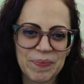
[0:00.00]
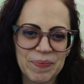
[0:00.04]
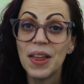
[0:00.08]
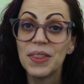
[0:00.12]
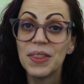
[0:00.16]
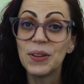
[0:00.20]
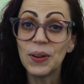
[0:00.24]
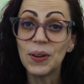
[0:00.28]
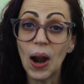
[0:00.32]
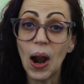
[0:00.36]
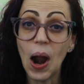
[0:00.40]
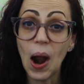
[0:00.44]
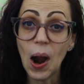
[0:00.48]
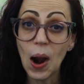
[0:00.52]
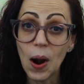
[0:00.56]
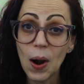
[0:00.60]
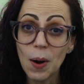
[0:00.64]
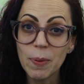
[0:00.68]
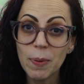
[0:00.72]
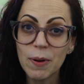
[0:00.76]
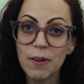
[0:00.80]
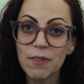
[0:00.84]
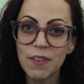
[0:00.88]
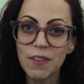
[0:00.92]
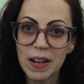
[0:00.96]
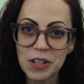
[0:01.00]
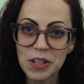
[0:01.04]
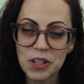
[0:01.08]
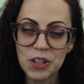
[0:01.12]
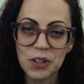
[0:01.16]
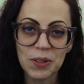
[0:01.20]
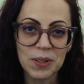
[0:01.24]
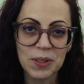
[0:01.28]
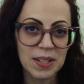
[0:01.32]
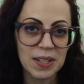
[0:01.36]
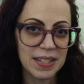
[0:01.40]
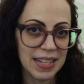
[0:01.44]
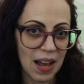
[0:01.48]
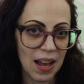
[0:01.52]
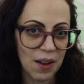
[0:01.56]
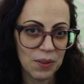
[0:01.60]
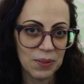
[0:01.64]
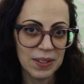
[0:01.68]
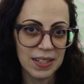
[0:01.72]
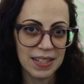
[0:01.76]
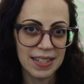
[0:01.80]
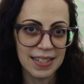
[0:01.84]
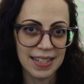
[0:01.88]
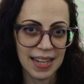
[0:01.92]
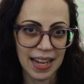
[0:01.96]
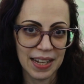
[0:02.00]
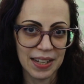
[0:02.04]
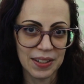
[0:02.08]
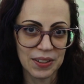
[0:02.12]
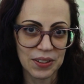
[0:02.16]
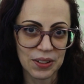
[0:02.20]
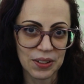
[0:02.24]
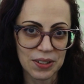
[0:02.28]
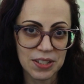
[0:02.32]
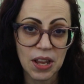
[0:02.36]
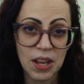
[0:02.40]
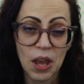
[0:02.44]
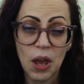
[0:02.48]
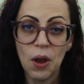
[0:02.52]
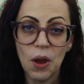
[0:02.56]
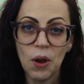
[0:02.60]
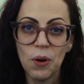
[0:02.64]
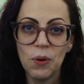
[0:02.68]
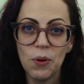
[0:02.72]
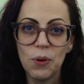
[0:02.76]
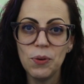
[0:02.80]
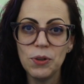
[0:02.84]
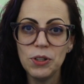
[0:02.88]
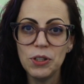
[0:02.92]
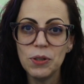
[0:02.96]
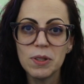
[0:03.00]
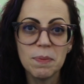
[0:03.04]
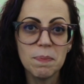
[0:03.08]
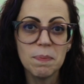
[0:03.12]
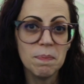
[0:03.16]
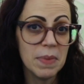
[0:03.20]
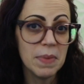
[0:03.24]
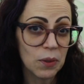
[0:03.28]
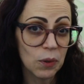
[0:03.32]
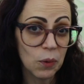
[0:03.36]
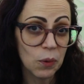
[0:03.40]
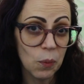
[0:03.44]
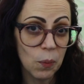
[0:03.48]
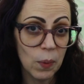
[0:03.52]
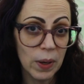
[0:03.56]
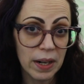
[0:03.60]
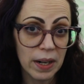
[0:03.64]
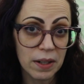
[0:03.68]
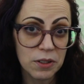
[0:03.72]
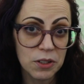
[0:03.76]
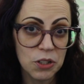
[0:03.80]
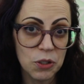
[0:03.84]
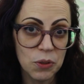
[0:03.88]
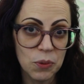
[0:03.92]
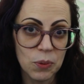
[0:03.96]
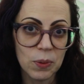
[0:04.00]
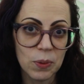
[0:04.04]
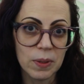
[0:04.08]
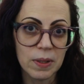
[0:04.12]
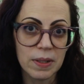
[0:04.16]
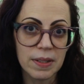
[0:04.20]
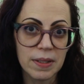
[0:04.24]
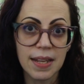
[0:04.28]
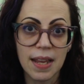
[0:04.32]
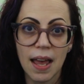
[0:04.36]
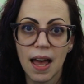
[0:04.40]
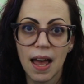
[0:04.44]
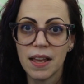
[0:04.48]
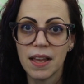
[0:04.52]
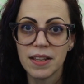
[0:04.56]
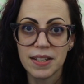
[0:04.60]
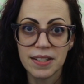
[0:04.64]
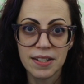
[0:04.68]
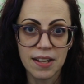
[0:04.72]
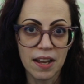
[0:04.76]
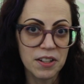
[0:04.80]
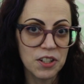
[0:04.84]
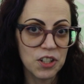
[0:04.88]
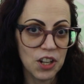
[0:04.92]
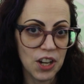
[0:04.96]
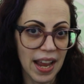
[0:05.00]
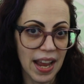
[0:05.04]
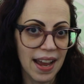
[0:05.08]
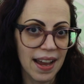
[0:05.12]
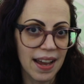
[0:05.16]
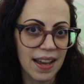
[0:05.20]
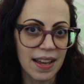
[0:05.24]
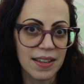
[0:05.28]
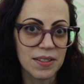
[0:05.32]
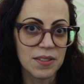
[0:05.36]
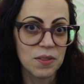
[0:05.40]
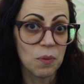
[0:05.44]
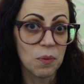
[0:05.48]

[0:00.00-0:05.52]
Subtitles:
There are professional sound designers who use middleware tools such as